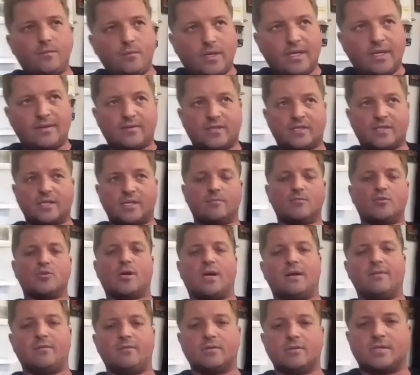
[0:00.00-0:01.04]
We have some
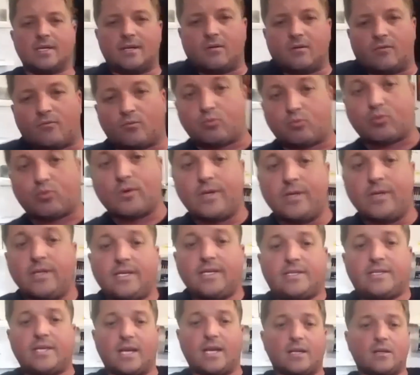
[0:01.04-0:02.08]
drivers that are really
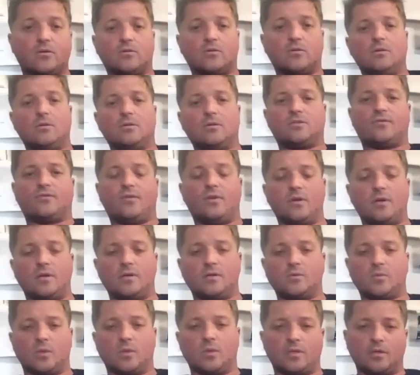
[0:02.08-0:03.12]
technical as far
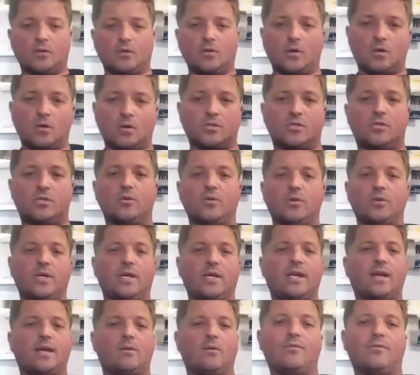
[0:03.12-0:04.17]
as what the car's doing
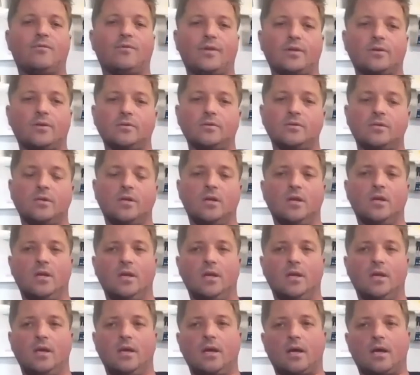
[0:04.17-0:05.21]
and how it feels.
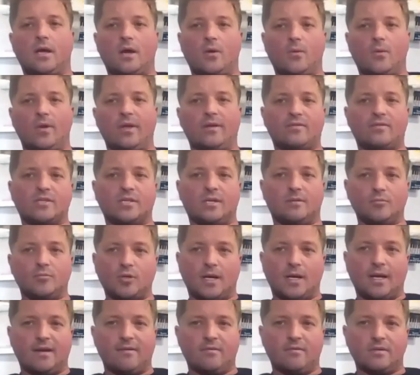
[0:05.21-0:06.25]
We have some
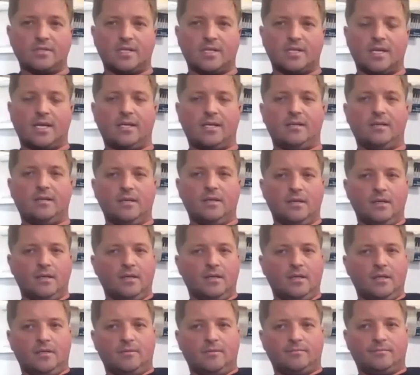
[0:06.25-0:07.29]
drivers that
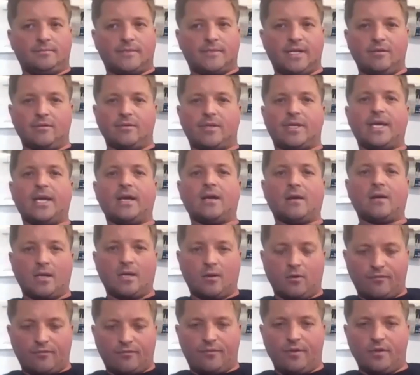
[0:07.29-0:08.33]
they don't care
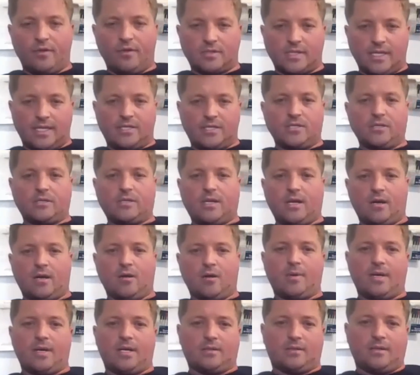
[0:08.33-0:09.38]
how it feels. They just care
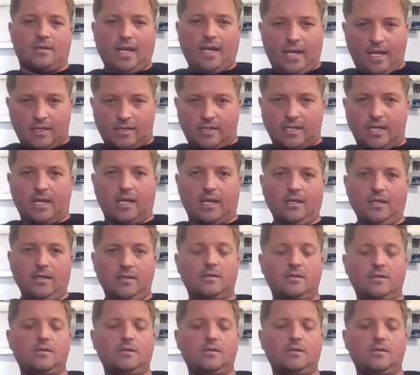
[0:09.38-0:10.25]
about the ET.